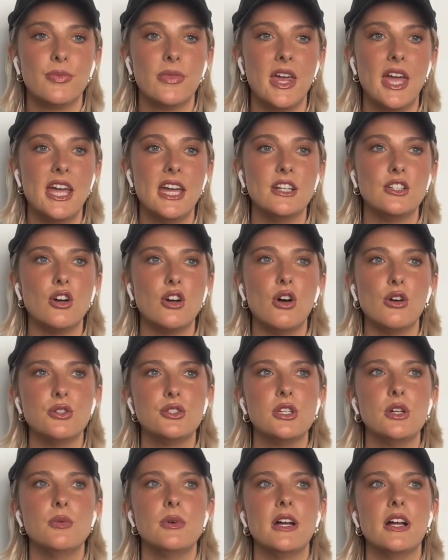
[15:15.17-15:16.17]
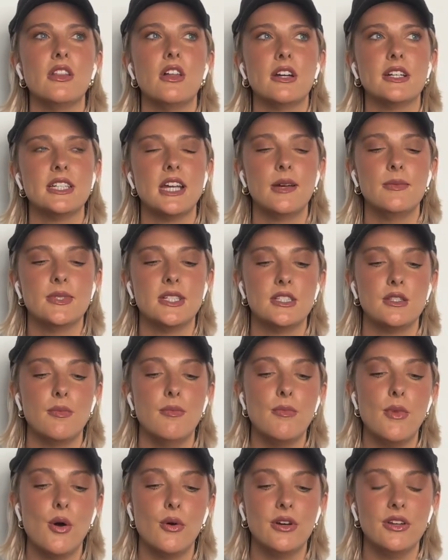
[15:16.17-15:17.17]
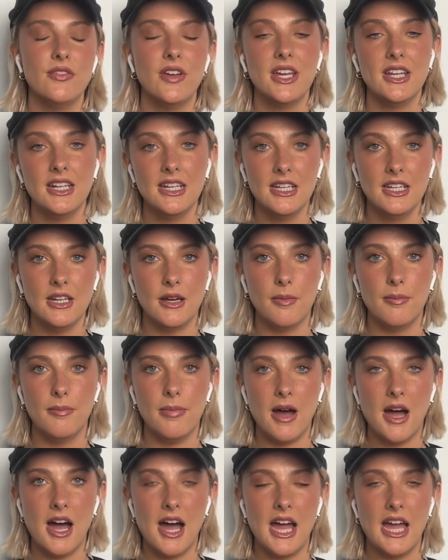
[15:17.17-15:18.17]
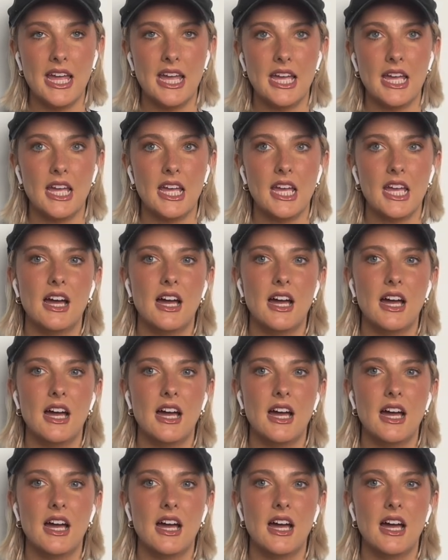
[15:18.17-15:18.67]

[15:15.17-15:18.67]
And also a lot of times it's motivated by